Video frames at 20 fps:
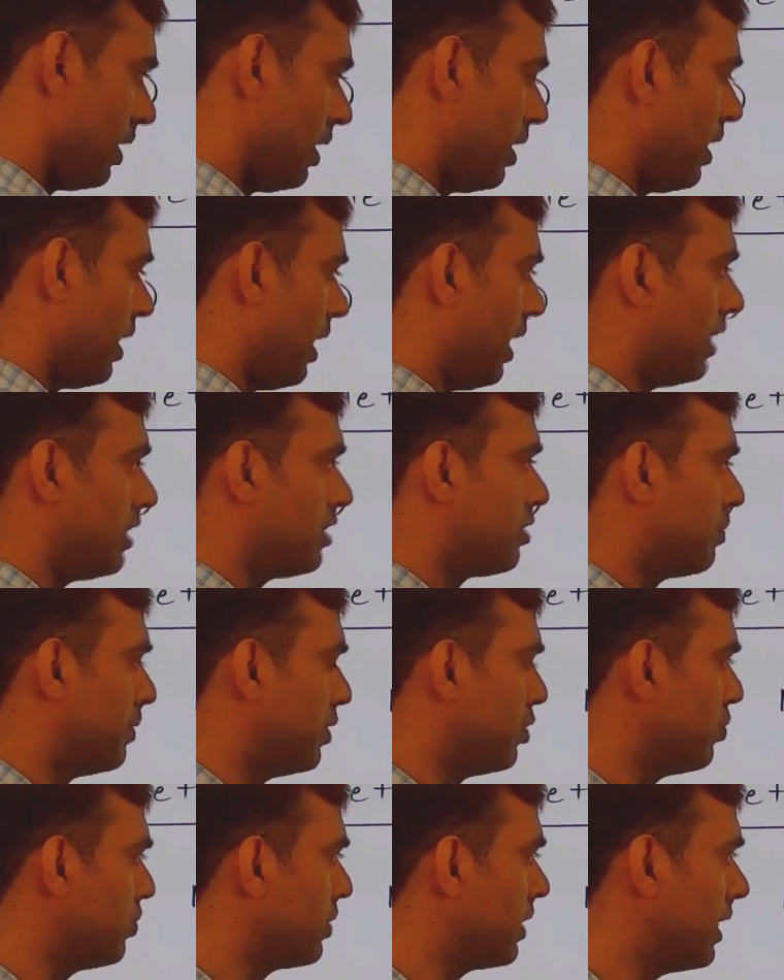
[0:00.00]
as we
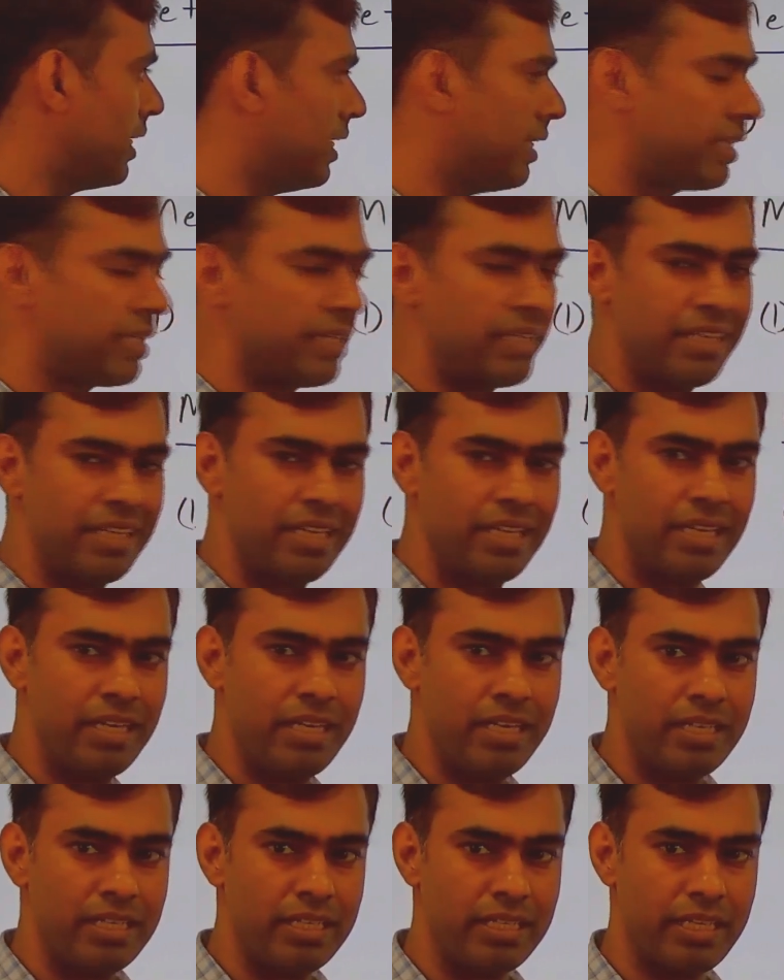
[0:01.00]
know that
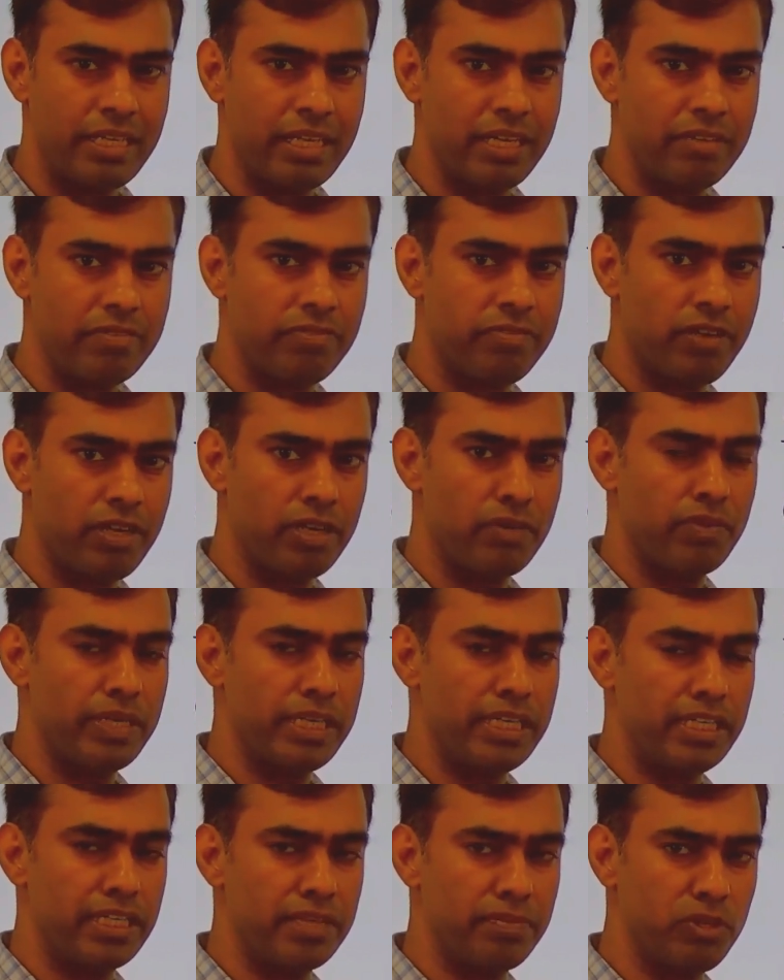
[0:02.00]
there are forward
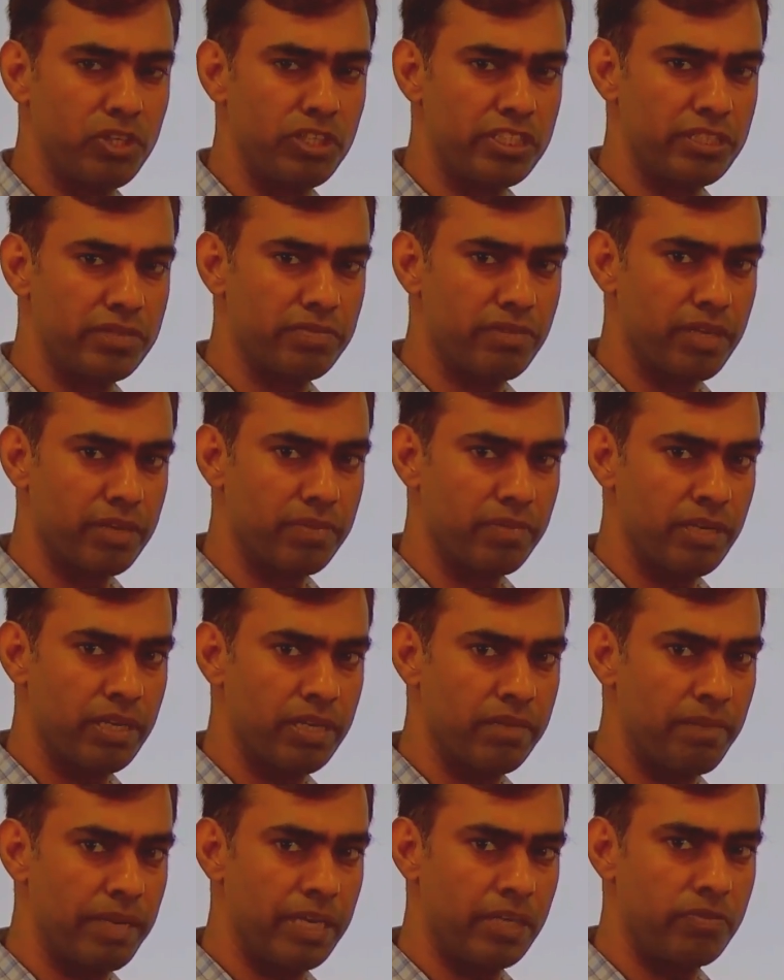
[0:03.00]
interpolation formula,
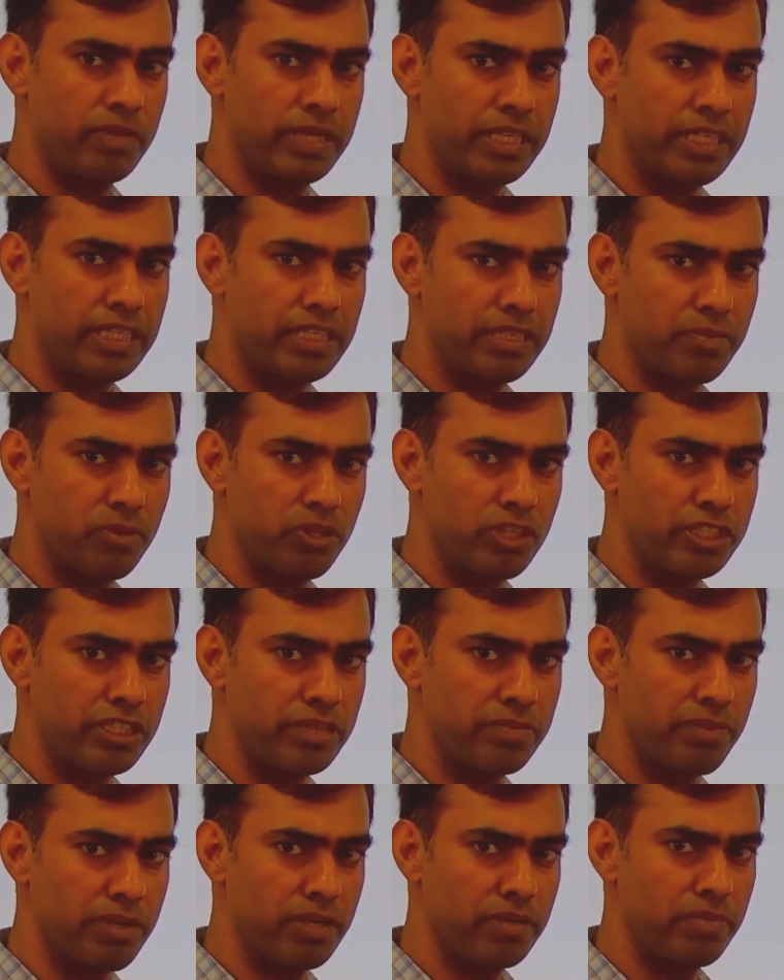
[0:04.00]
backward interpolation
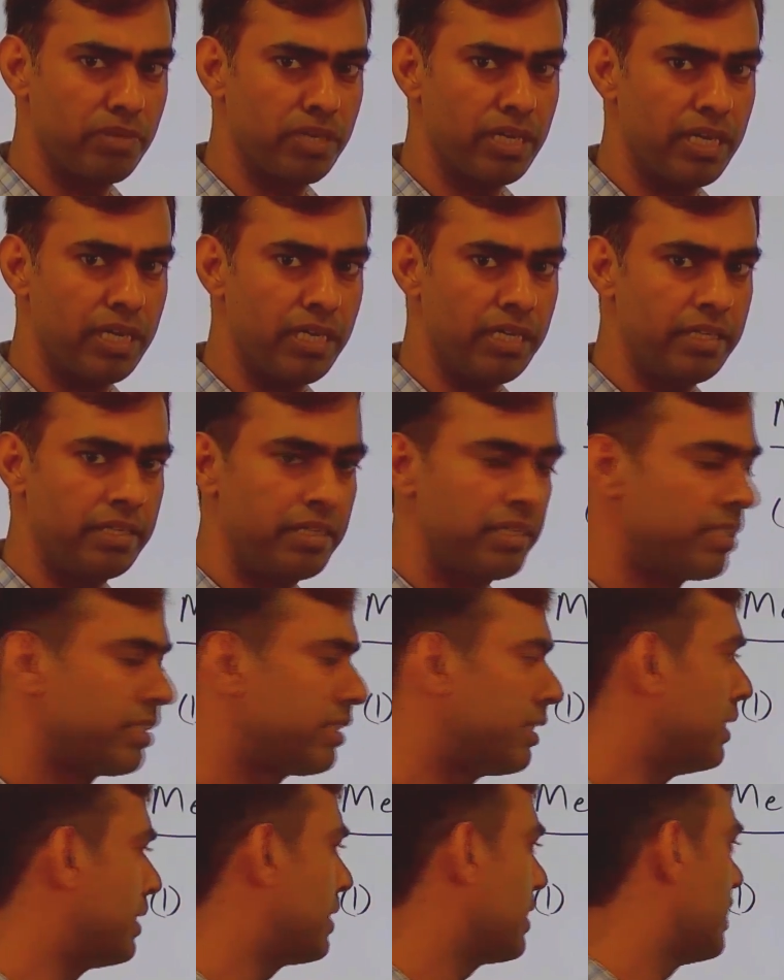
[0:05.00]
formula and
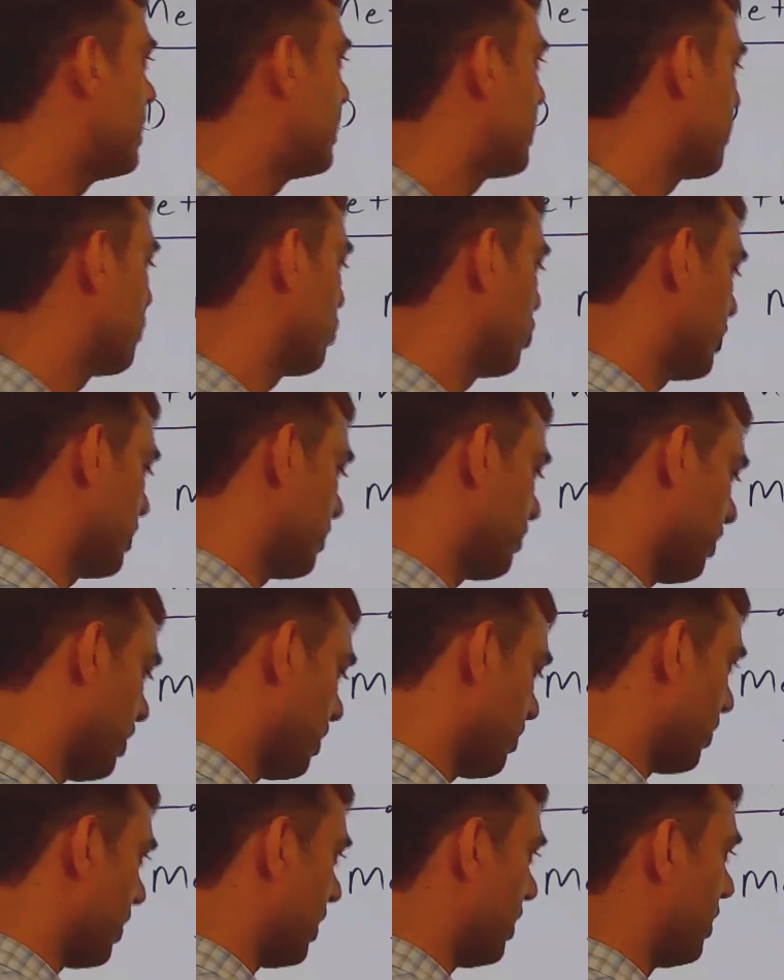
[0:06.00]
central interpolation
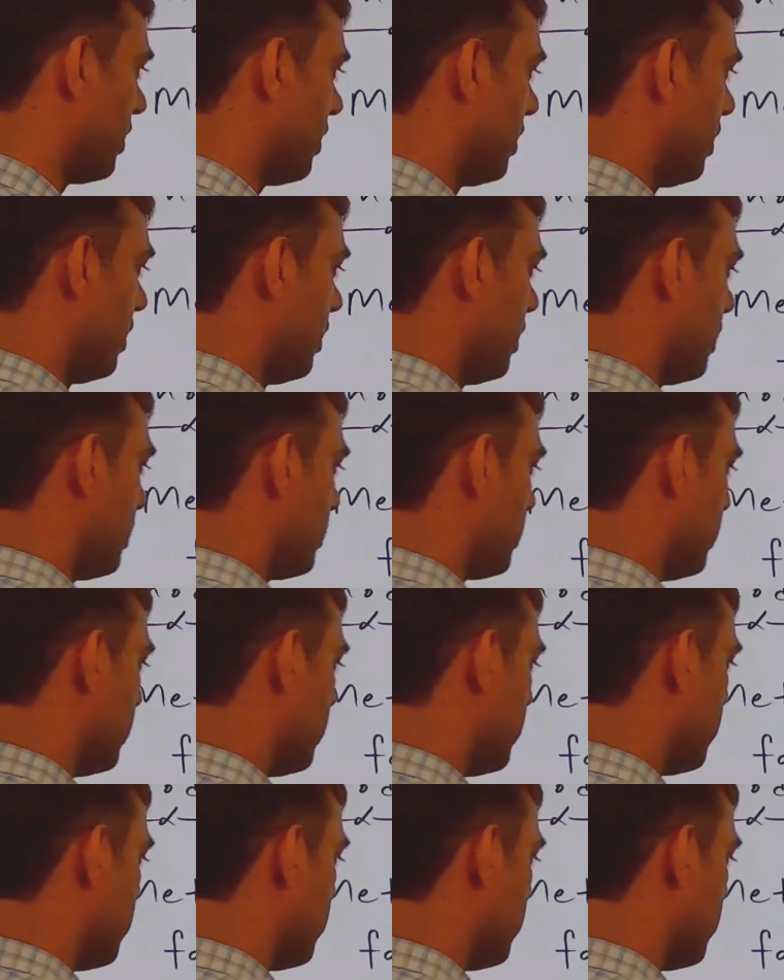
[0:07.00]
formula. So,